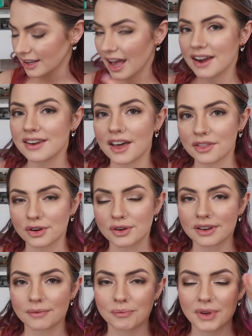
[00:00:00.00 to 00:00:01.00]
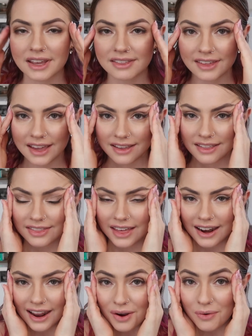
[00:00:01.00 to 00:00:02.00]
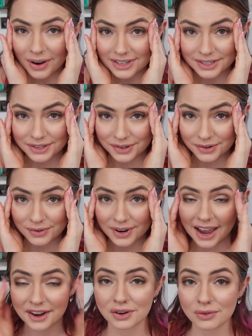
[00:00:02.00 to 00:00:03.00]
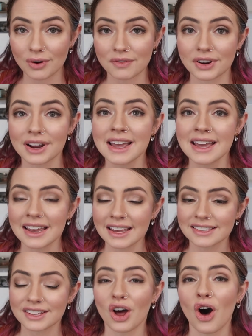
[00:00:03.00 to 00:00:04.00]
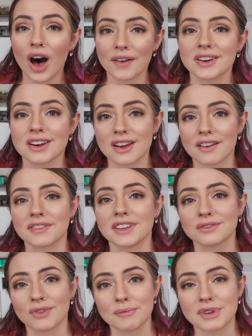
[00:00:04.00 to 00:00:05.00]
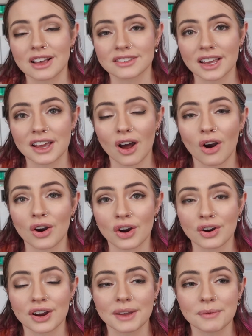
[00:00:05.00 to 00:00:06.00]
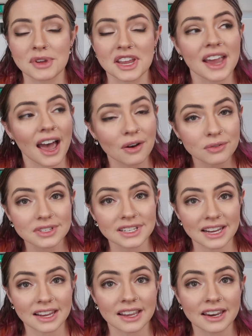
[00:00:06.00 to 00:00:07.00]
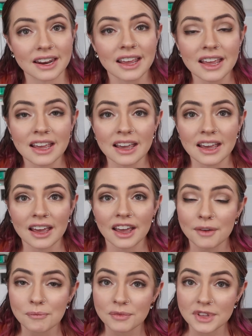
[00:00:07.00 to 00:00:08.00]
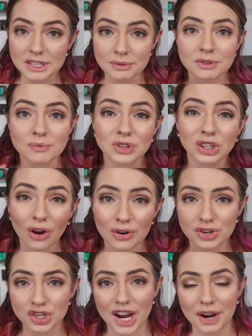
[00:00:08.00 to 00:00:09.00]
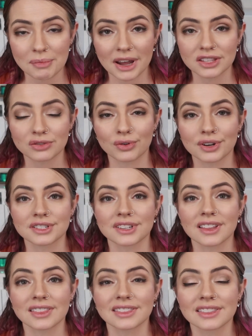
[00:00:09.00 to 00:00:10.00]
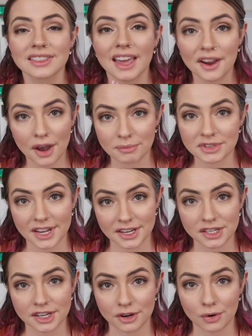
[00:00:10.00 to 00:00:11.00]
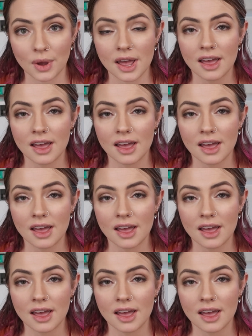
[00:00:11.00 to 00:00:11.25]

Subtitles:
Another big thing that I want to kind of go over is that often enough these reptiles that are being housed in these large chain pet stores, they come sick to you.